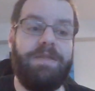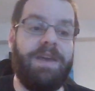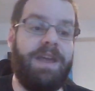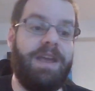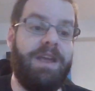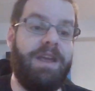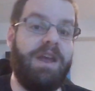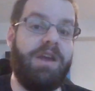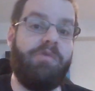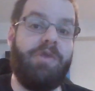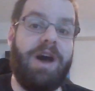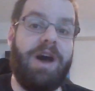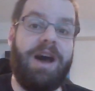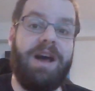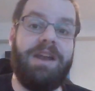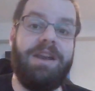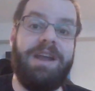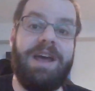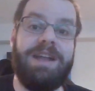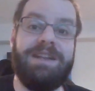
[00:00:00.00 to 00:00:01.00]
They,
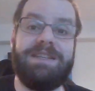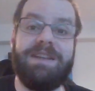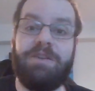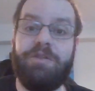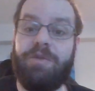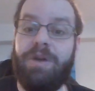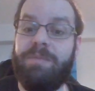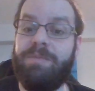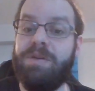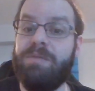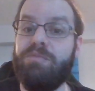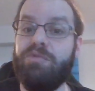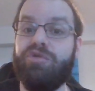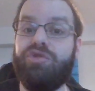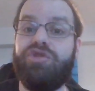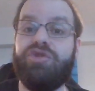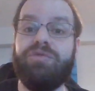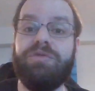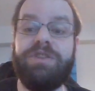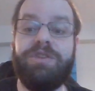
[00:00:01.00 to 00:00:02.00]
Iran and Saudi Arabia
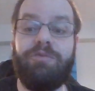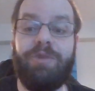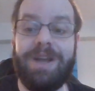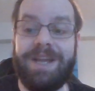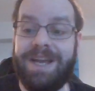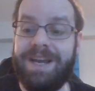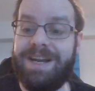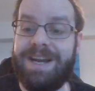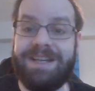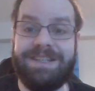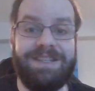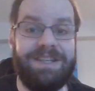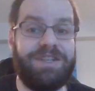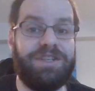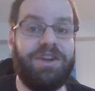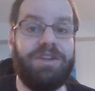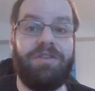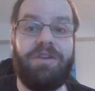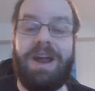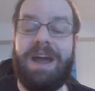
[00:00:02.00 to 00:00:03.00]
mutually recognized each
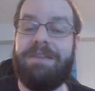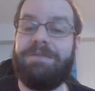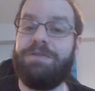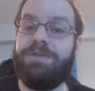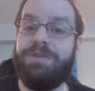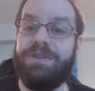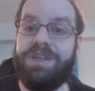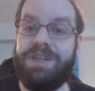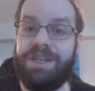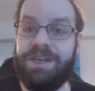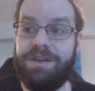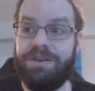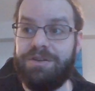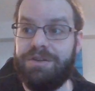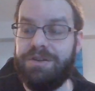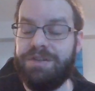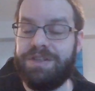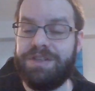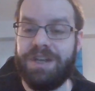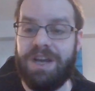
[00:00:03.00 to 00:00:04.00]
other after
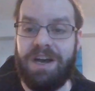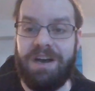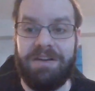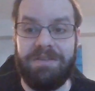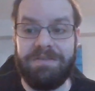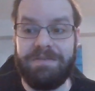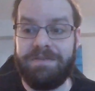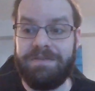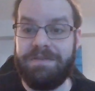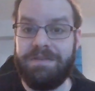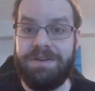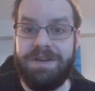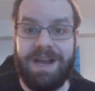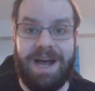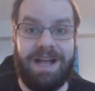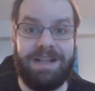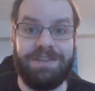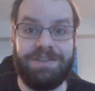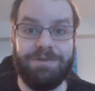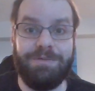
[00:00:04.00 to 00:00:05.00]
years of
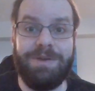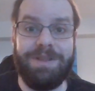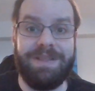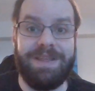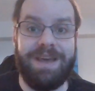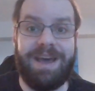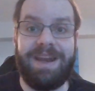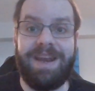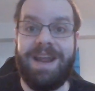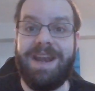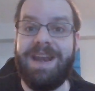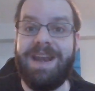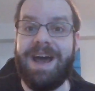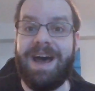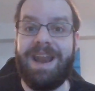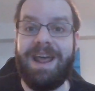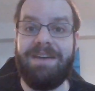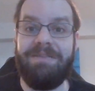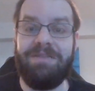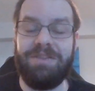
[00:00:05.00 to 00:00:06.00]
not doing that and
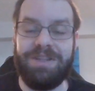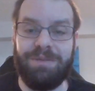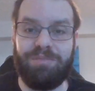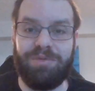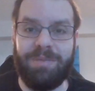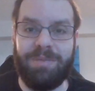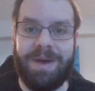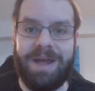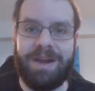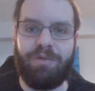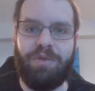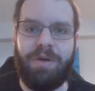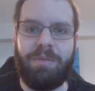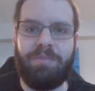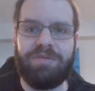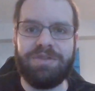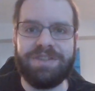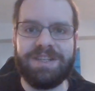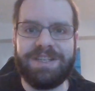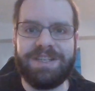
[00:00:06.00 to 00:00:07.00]
not having diplomatic
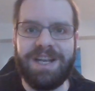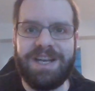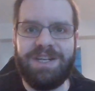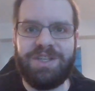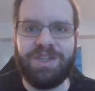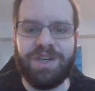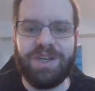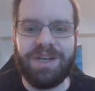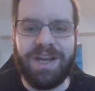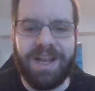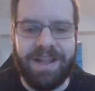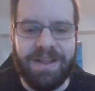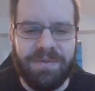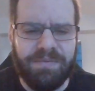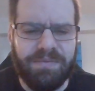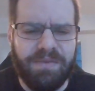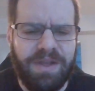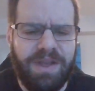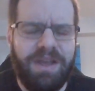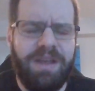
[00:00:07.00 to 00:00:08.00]
representation
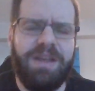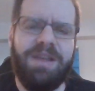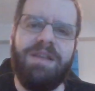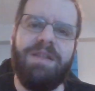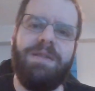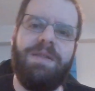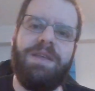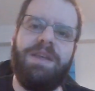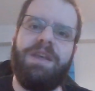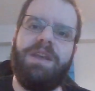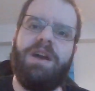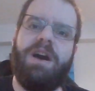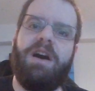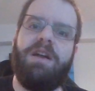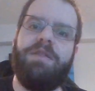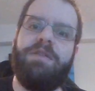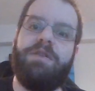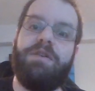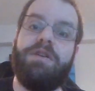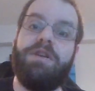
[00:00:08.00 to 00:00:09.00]
in the
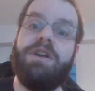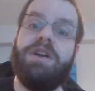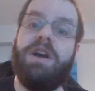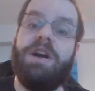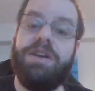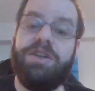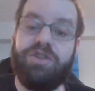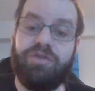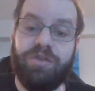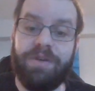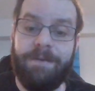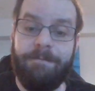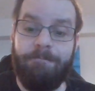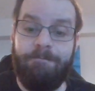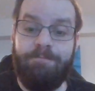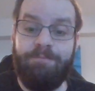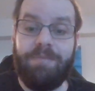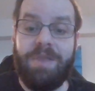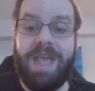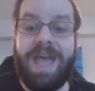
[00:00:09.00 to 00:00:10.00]
other country.
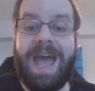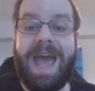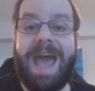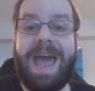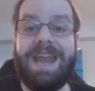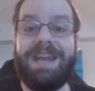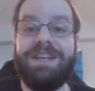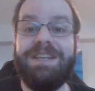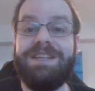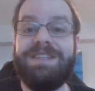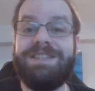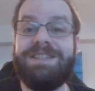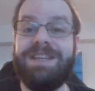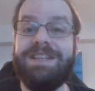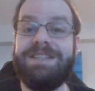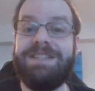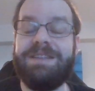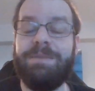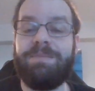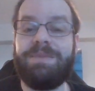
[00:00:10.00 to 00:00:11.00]
And
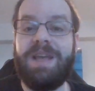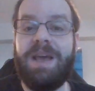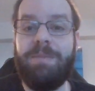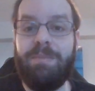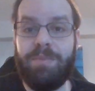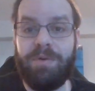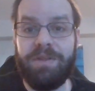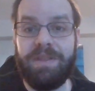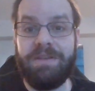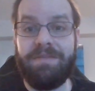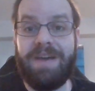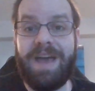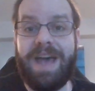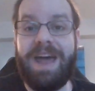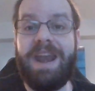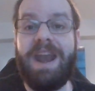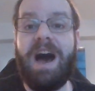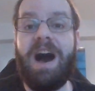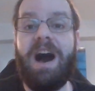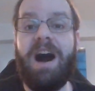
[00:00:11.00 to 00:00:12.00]
since September, they've
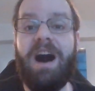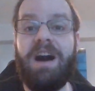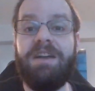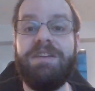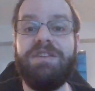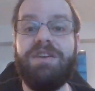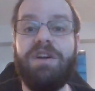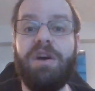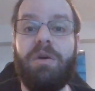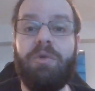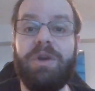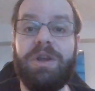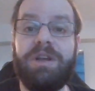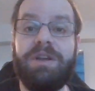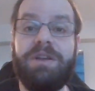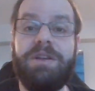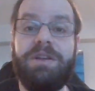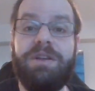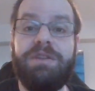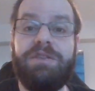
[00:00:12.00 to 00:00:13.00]
had
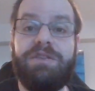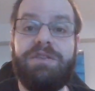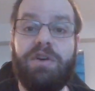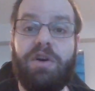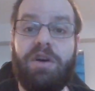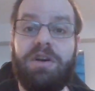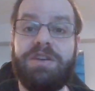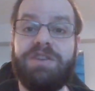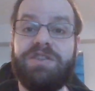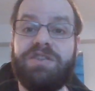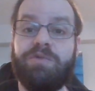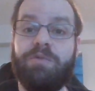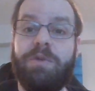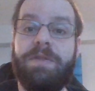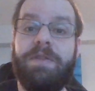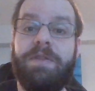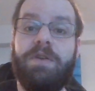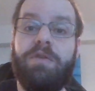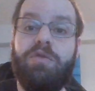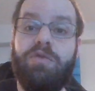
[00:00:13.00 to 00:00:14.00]
ongoing talks
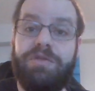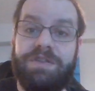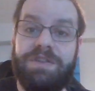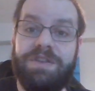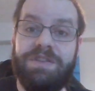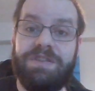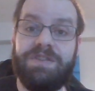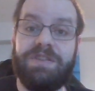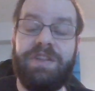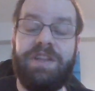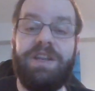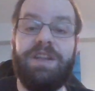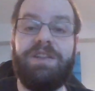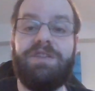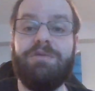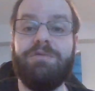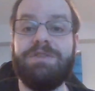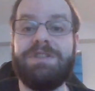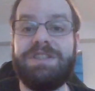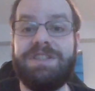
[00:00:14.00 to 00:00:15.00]
with the Houthis leading
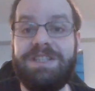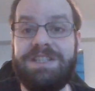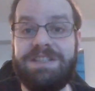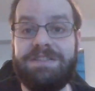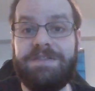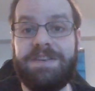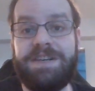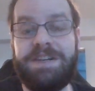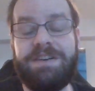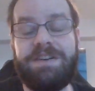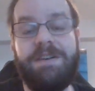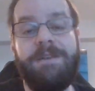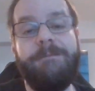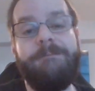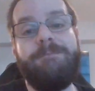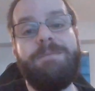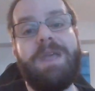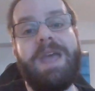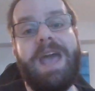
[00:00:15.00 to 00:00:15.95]
to a ceasefire,